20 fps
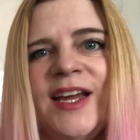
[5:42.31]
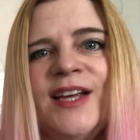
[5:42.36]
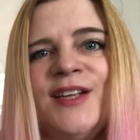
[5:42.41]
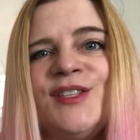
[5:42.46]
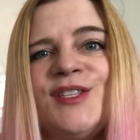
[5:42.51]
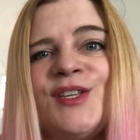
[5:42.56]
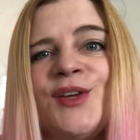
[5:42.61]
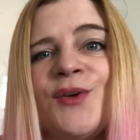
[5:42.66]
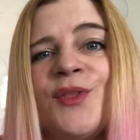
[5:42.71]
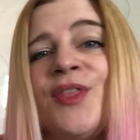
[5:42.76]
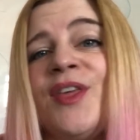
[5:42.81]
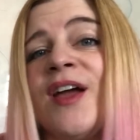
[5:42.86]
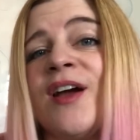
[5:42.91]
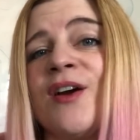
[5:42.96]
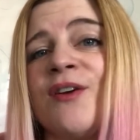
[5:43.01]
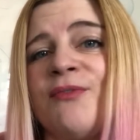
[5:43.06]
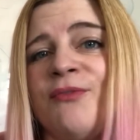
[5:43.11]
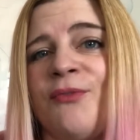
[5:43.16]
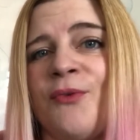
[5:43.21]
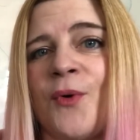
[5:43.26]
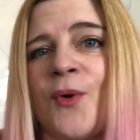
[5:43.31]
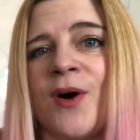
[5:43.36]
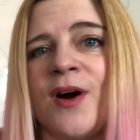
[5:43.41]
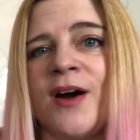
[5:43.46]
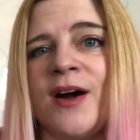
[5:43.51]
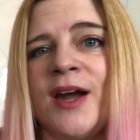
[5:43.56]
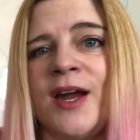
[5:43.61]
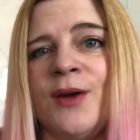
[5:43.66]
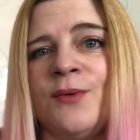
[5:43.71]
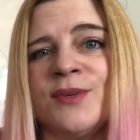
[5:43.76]
And so
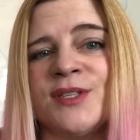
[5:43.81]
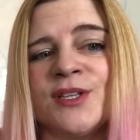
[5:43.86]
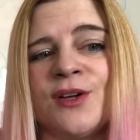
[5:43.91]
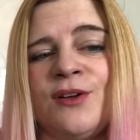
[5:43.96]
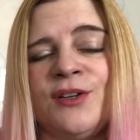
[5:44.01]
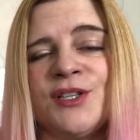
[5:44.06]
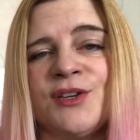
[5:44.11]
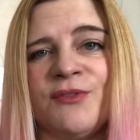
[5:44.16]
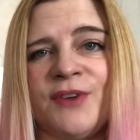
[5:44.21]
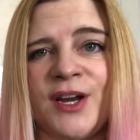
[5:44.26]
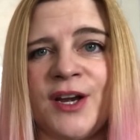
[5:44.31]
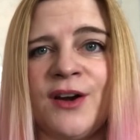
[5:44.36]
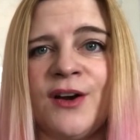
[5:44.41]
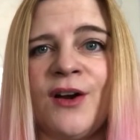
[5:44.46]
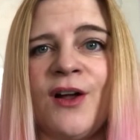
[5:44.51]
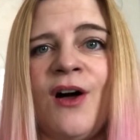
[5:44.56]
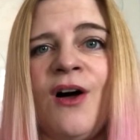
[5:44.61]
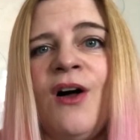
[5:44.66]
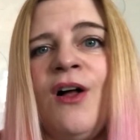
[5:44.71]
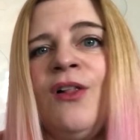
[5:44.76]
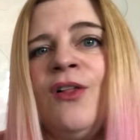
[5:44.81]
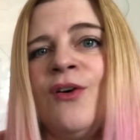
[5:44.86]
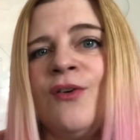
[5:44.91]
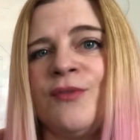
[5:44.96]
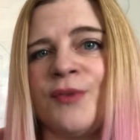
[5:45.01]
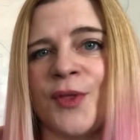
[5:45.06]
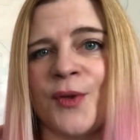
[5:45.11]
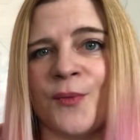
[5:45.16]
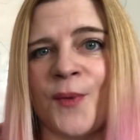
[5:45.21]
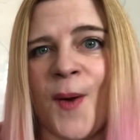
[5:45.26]
therefore it was cultivated all
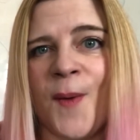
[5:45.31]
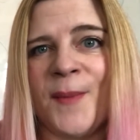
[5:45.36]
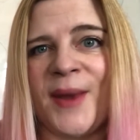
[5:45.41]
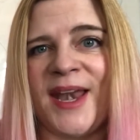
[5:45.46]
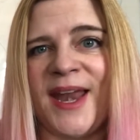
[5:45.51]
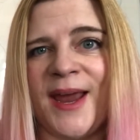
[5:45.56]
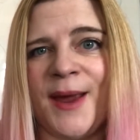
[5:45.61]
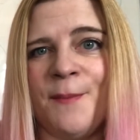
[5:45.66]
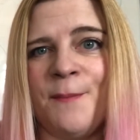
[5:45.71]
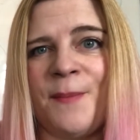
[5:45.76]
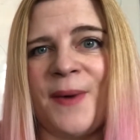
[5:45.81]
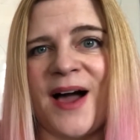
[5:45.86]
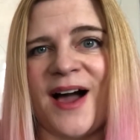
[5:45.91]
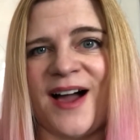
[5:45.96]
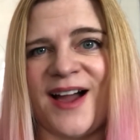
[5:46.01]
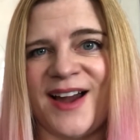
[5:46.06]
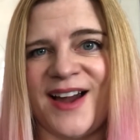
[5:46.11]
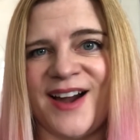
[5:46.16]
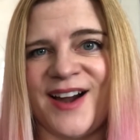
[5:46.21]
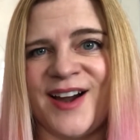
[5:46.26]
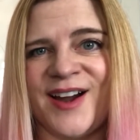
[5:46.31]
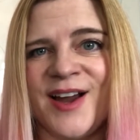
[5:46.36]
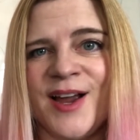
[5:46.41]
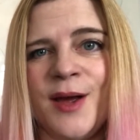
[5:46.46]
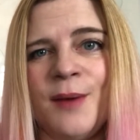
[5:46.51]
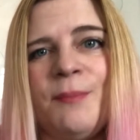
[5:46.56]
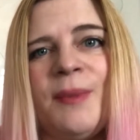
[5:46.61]
over the Roman Empire